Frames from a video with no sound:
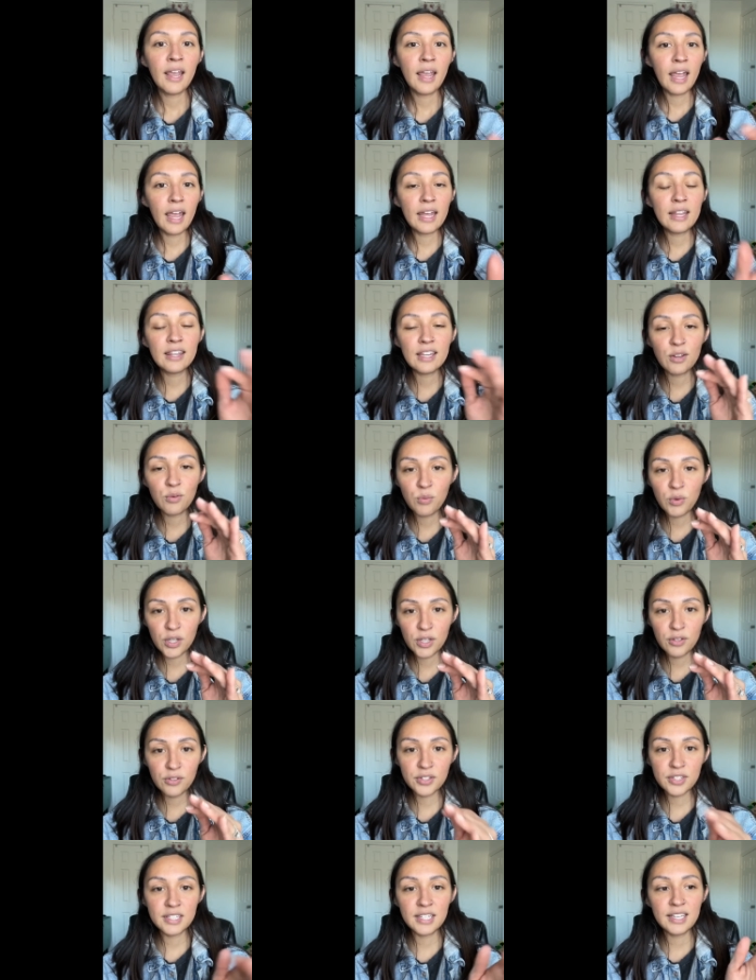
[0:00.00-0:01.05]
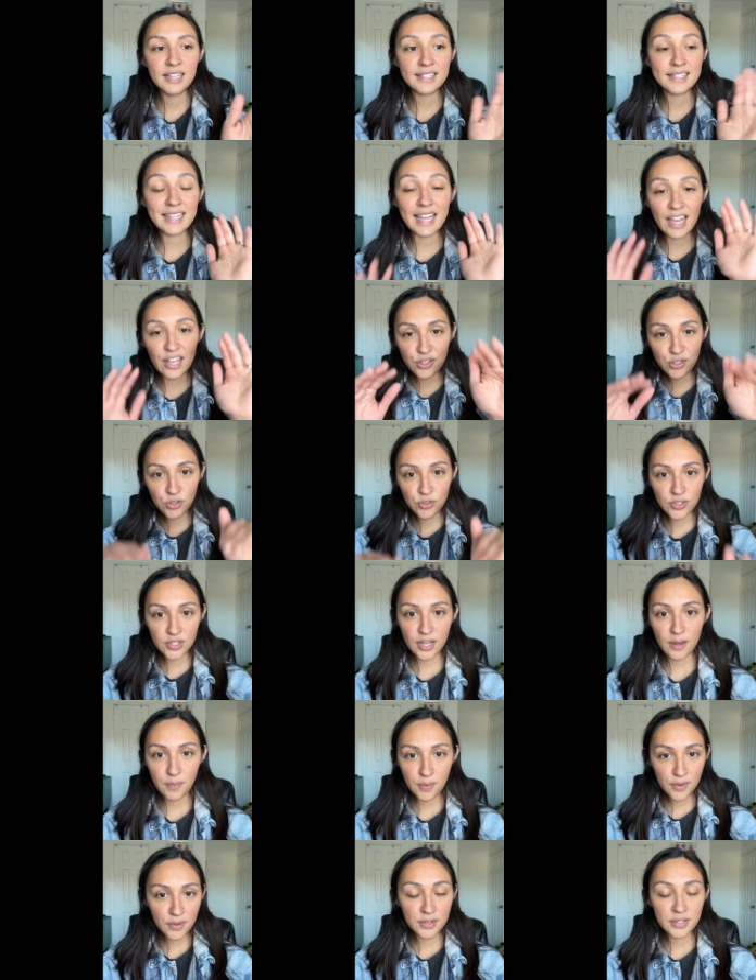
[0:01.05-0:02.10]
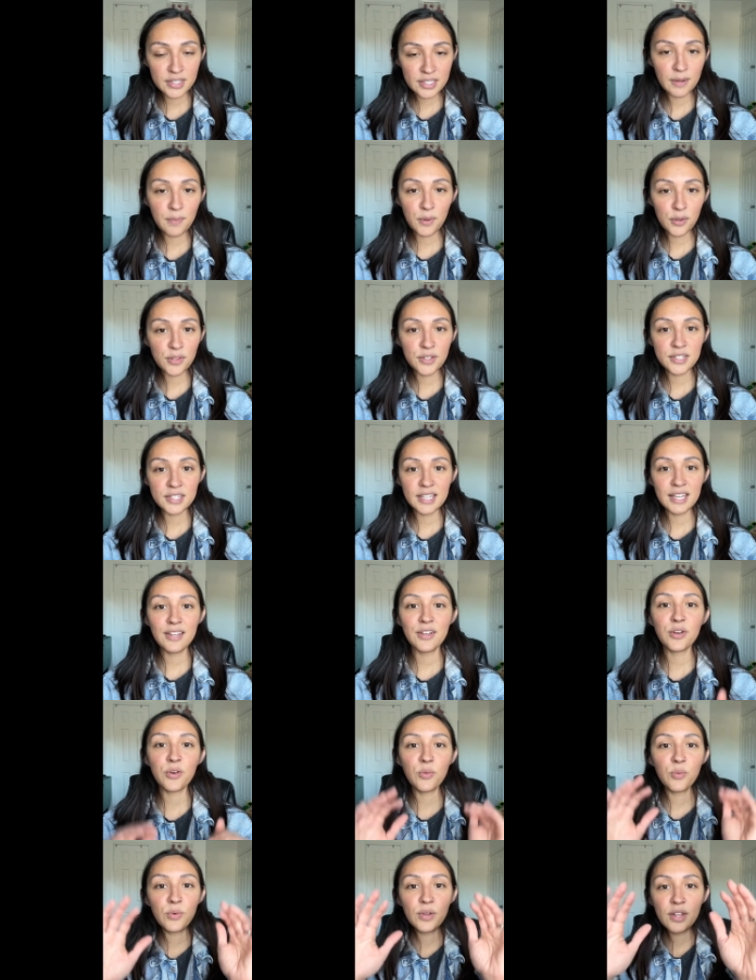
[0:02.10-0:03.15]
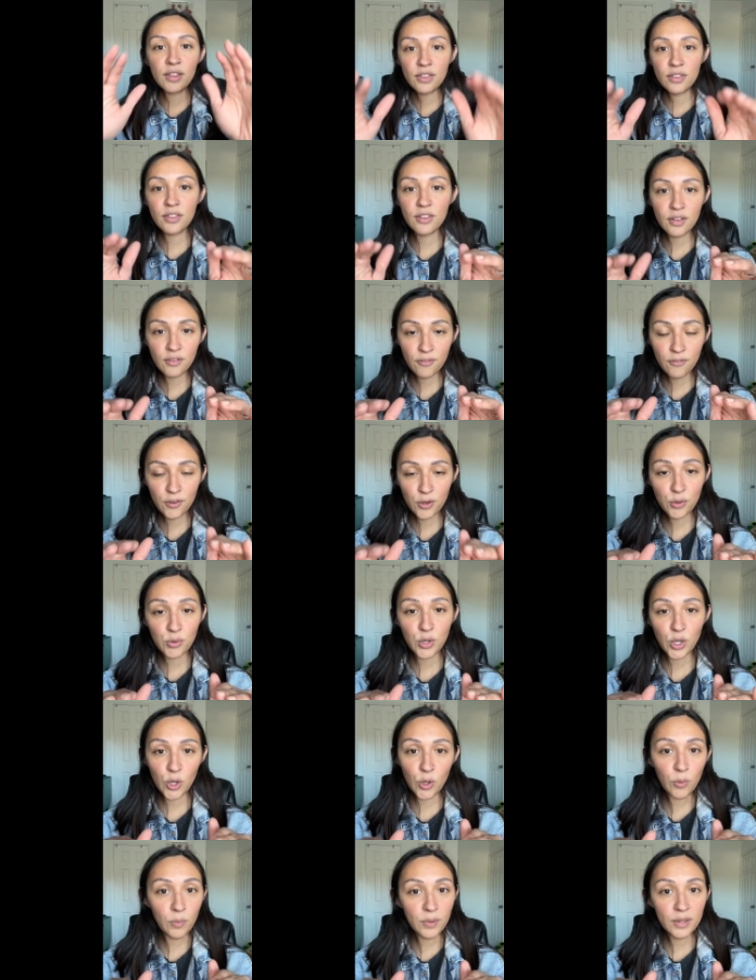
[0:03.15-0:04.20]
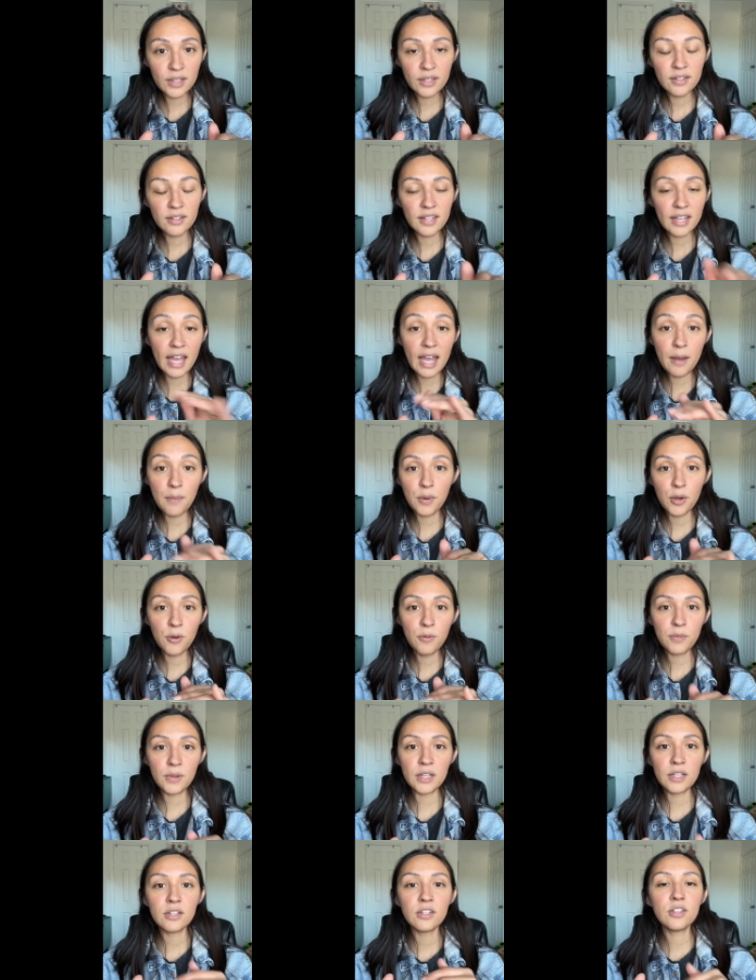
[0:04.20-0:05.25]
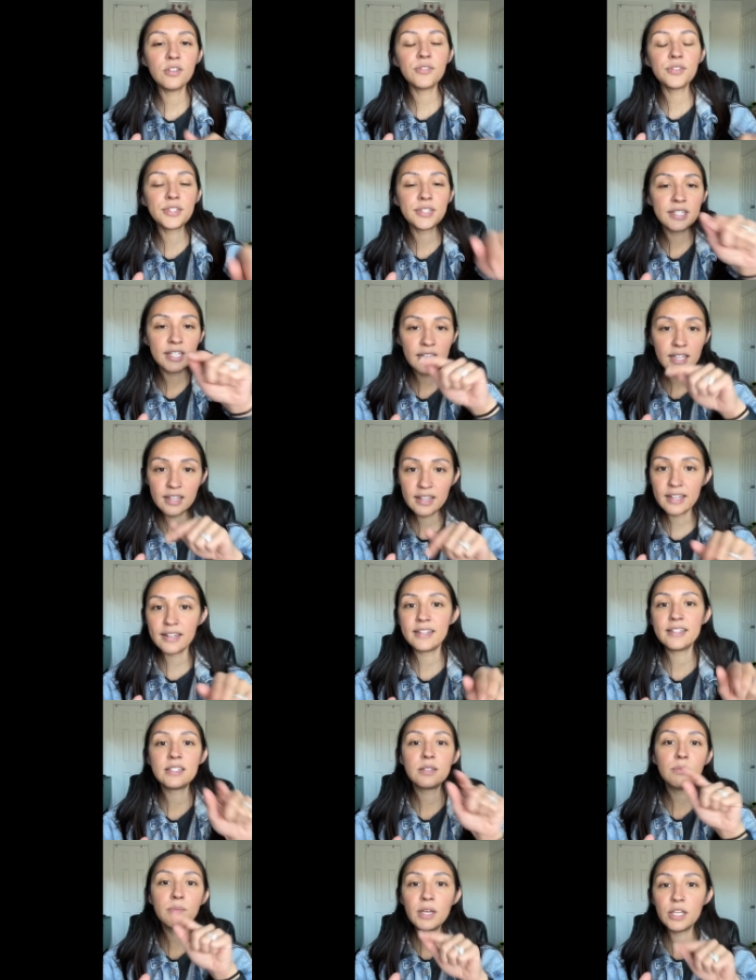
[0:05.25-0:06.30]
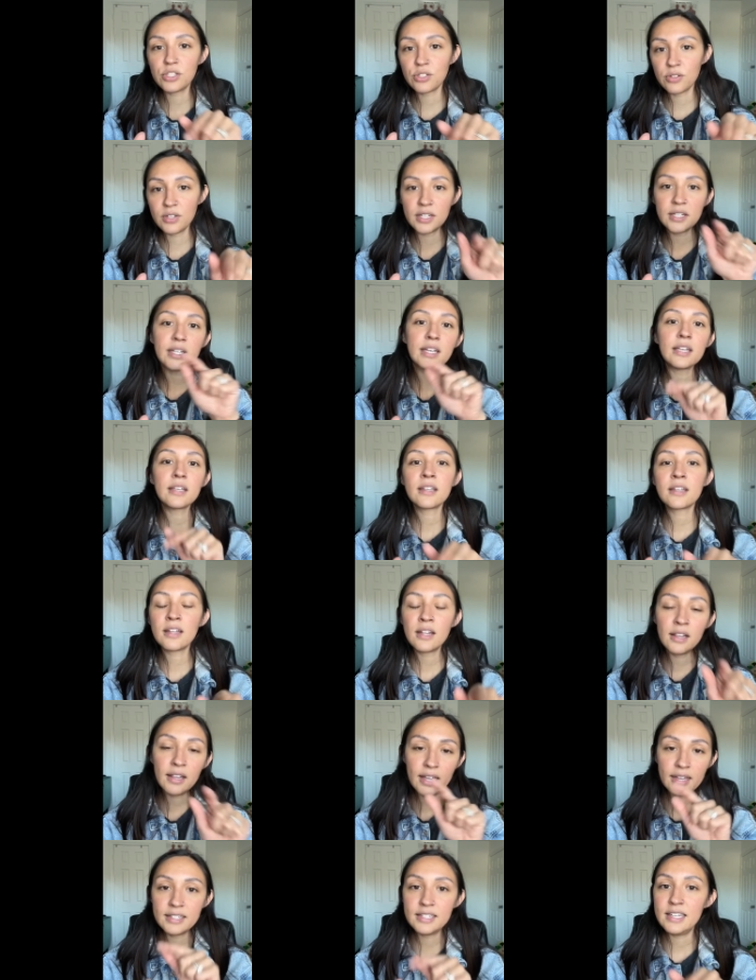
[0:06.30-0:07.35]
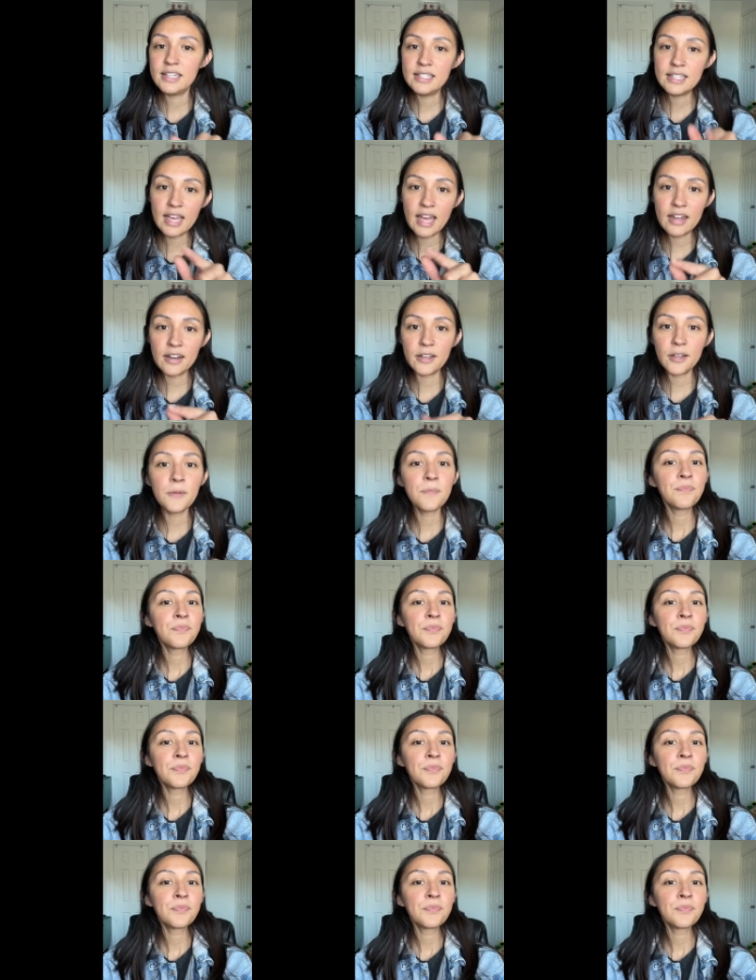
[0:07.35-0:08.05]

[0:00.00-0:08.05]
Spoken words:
and then what you'll see is as you step on the scale with the phone open, the app open, you'll see that it's measuring and collecting data.